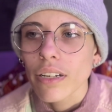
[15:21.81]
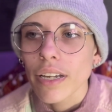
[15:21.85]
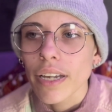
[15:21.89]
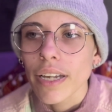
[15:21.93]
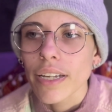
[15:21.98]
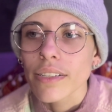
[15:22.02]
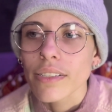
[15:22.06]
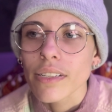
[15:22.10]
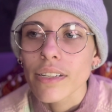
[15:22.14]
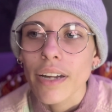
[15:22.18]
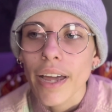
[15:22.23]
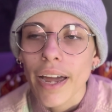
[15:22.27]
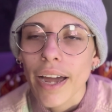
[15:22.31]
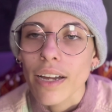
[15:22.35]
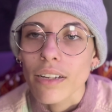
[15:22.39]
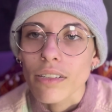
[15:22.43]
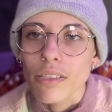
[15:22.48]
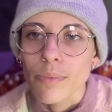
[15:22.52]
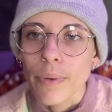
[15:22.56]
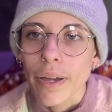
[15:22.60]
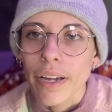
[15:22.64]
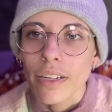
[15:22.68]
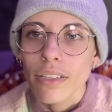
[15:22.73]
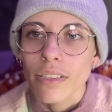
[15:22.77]
it's an
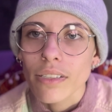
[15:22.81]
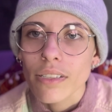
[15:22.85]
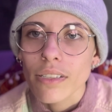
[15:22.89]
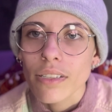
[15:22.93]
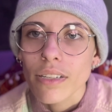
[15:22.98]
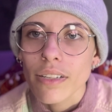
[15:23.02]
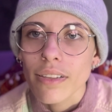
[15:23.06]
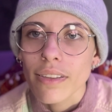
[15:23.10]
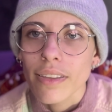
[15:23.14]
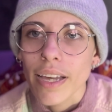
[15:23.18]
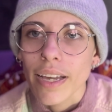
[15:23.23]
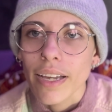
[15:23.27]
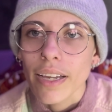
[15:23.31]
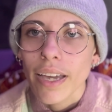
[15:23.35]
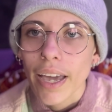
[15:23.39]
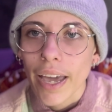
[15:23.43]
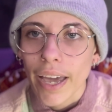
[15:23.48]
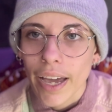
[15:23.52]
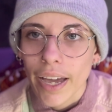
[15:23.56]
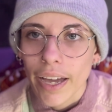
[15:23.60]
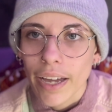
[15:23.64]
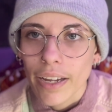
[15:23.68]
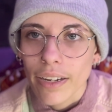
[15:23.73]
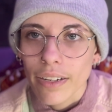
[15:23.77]
aspect that
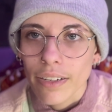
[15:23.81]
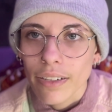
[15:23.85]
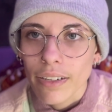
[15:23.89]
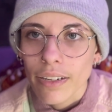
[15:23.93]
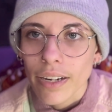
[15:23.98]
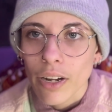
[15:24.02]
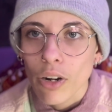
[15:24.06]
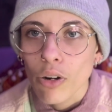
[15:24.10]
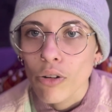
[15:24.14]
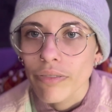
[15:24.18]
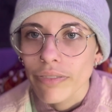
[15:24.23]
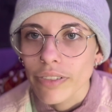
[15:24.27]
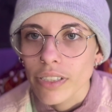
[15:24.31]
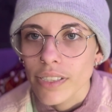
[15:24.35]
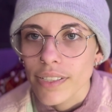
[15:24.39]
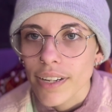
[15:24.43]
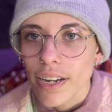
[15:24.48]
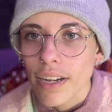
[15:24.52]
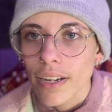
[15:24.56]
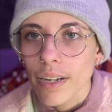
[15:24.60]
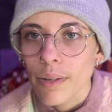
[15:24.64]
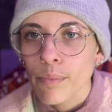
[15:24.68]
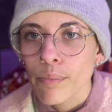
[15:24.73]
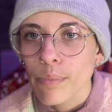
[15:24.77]
can, over
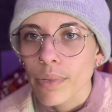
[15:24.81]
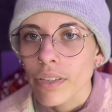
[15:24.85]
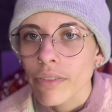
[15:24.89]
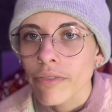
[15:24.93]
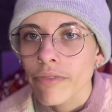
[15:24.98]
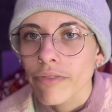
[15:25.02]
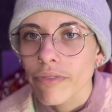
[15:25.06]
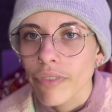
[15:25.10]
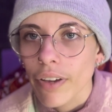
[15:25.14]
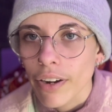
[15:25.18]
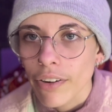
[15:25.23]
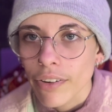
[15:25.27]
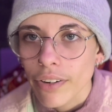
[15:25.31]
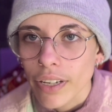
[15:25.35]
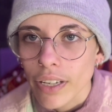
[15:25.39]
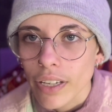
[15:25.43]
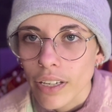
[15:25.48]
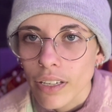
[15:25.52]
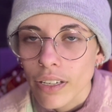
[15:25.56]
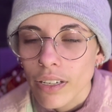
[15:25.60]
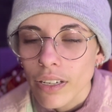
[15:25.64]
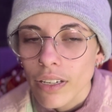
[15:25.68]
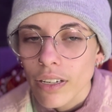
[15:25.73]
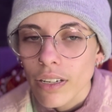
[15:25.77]
time, be
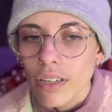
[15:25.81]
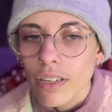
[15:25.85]
very